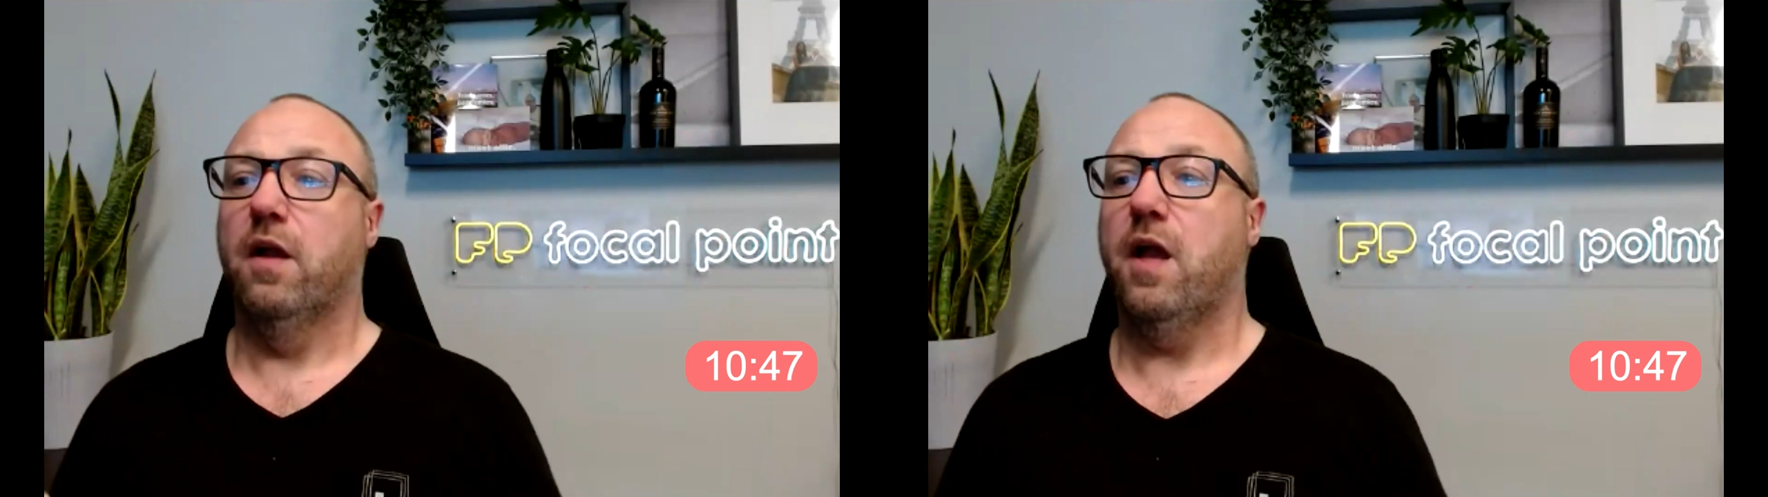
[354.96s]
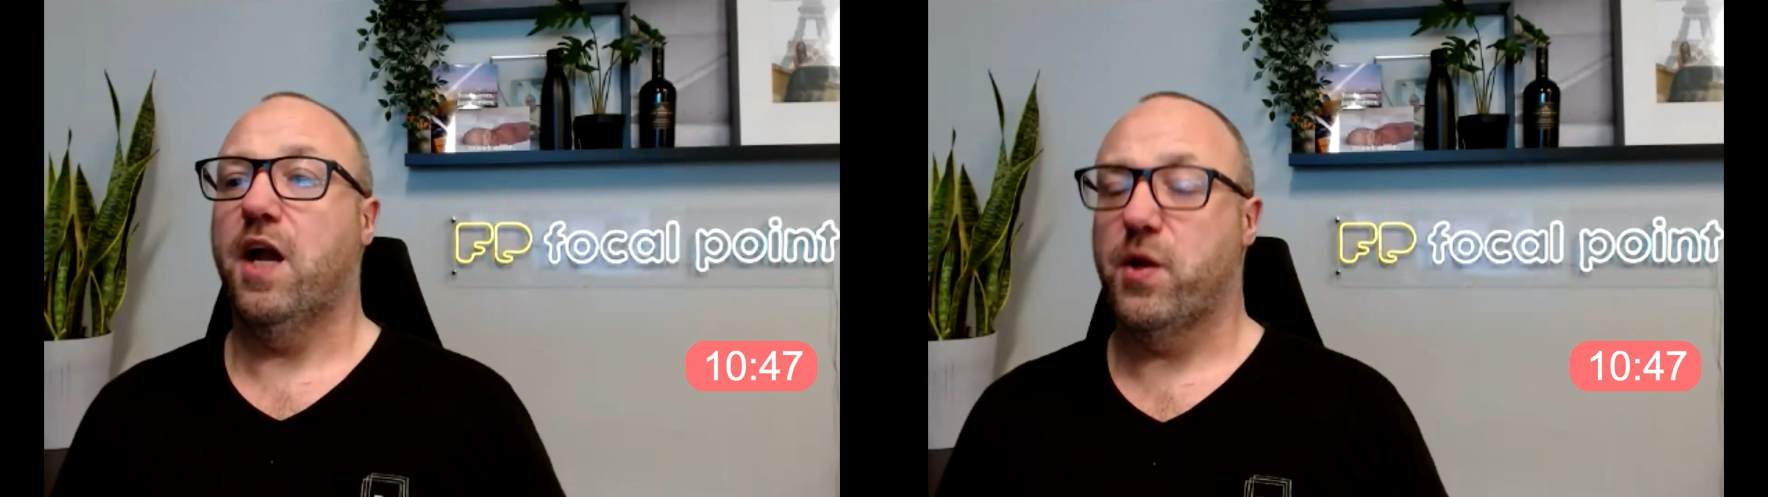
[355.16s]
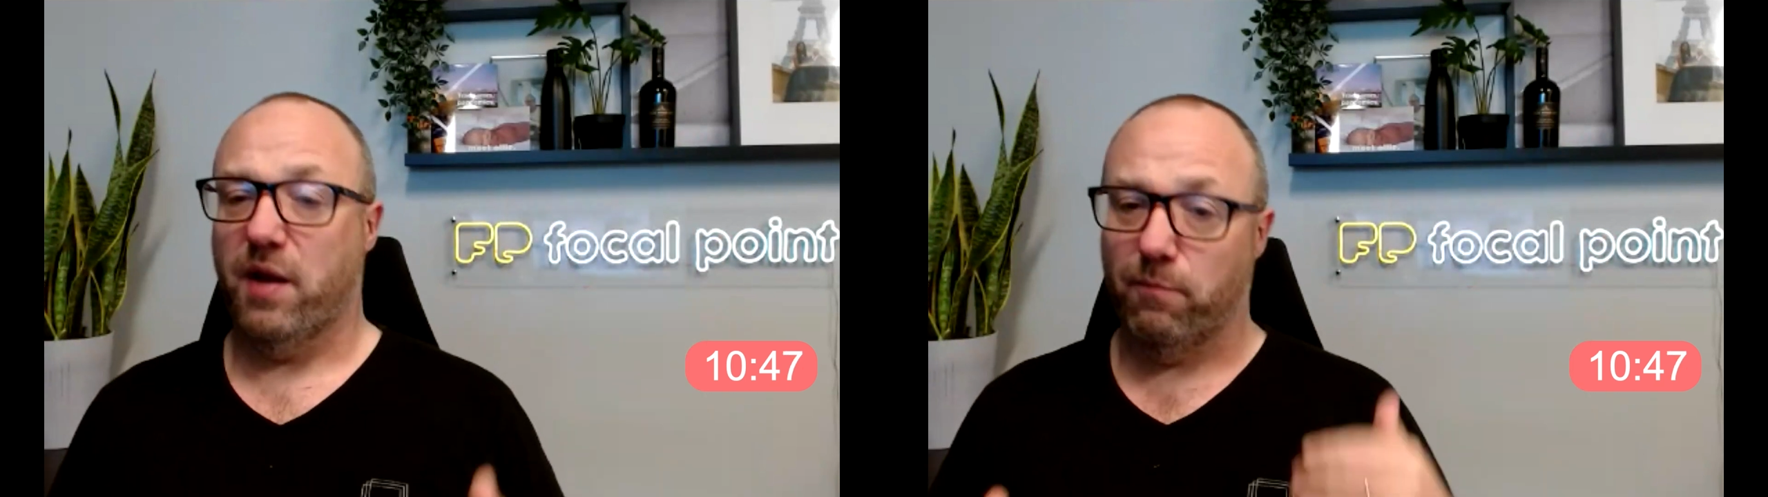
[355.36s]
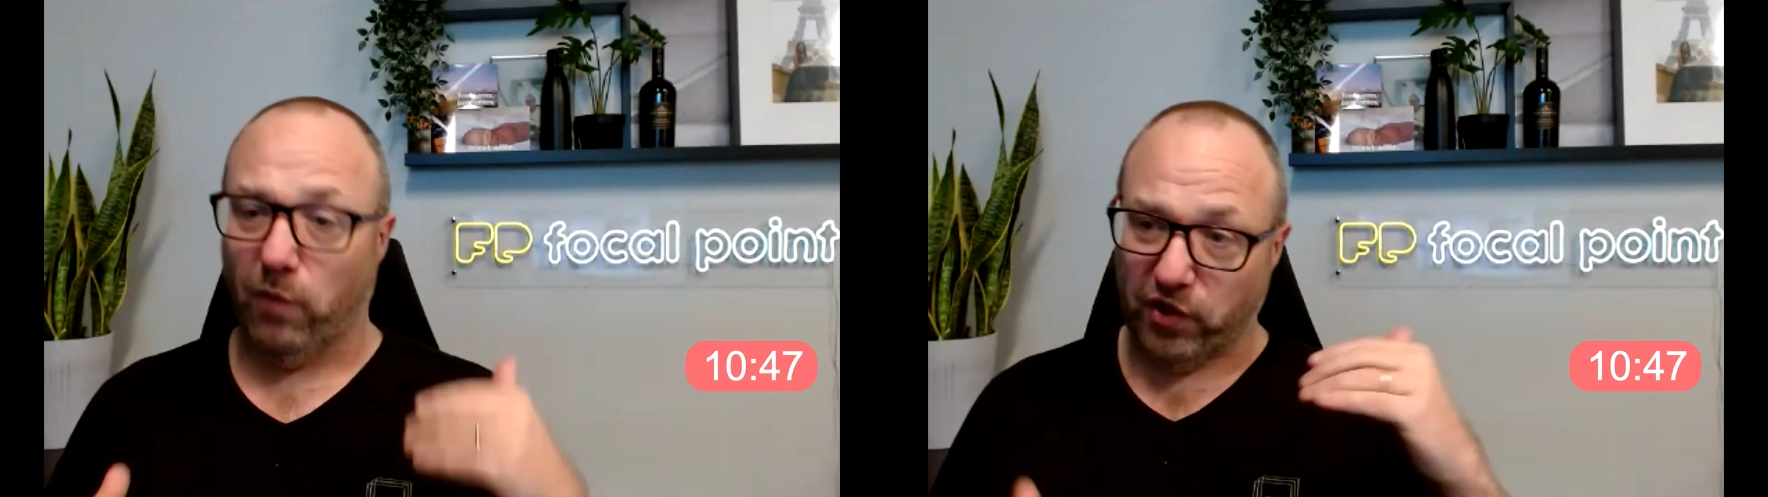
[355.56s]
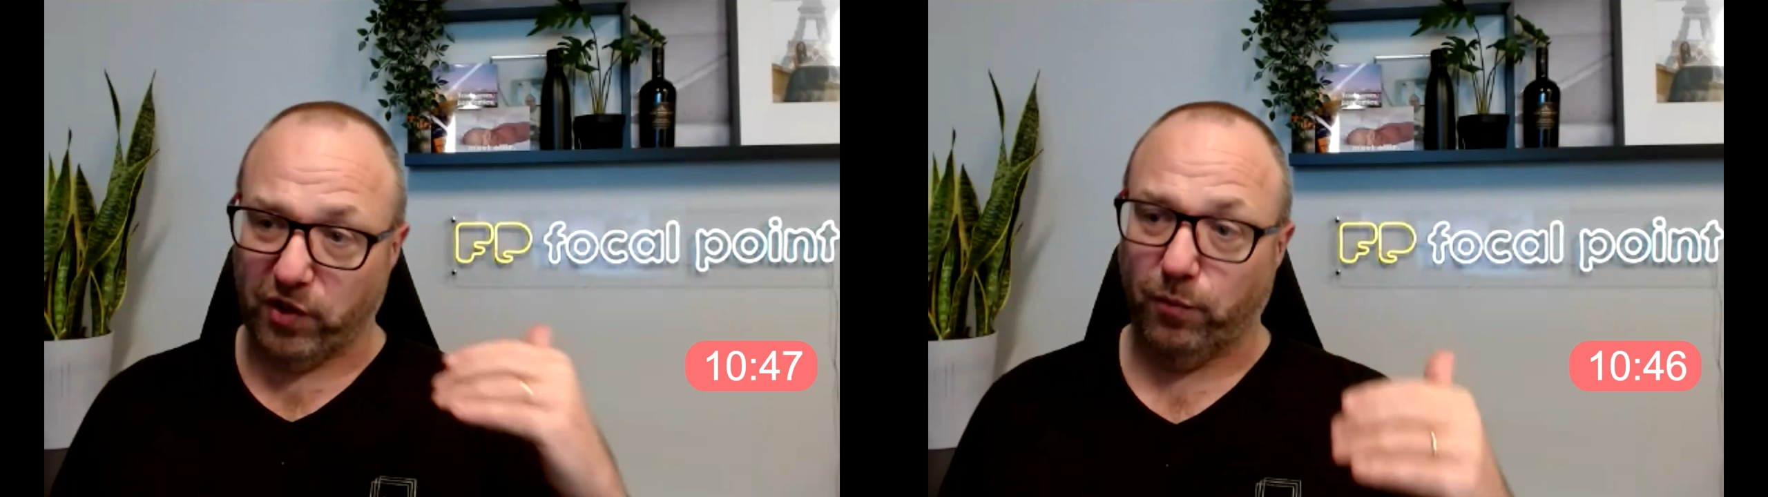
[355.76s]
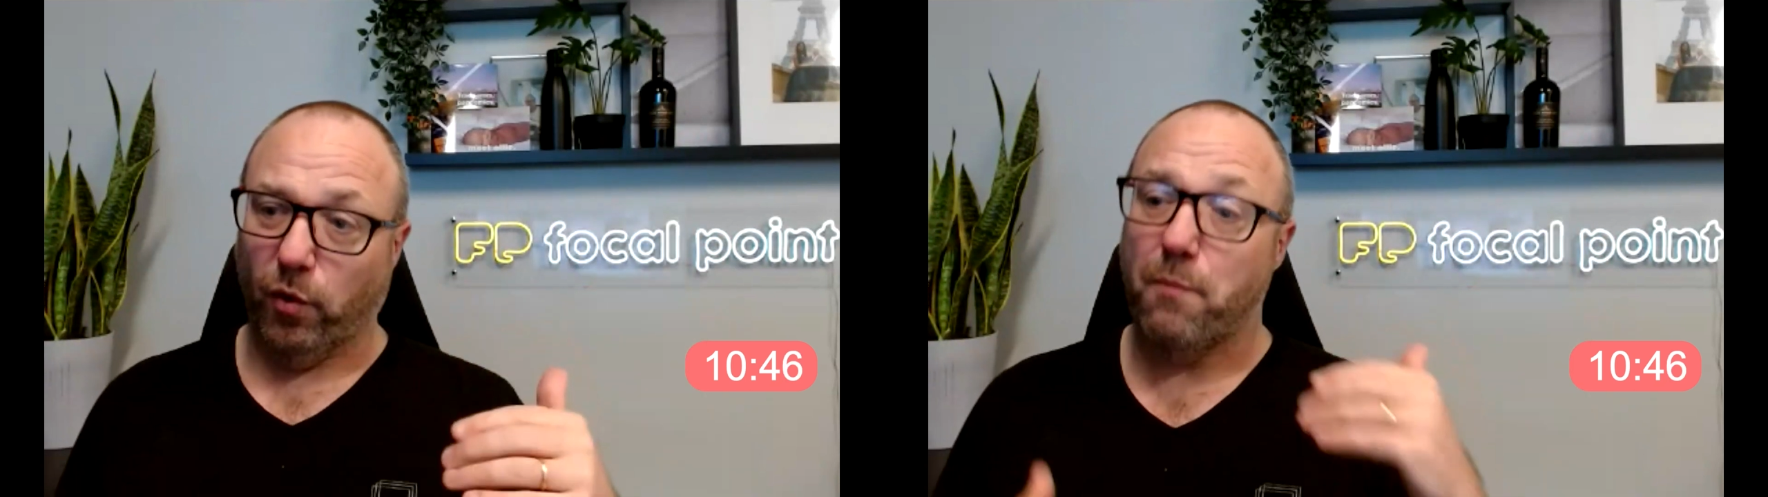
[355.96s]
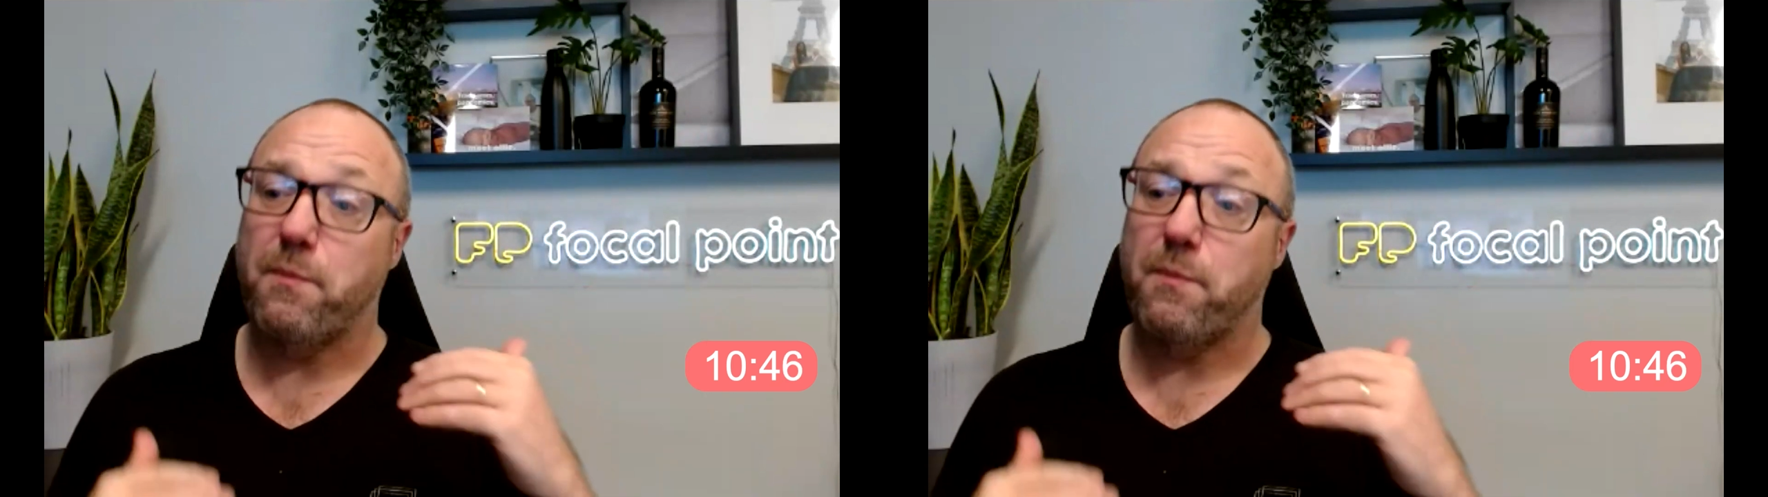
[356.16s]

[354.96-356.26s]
And you have multiple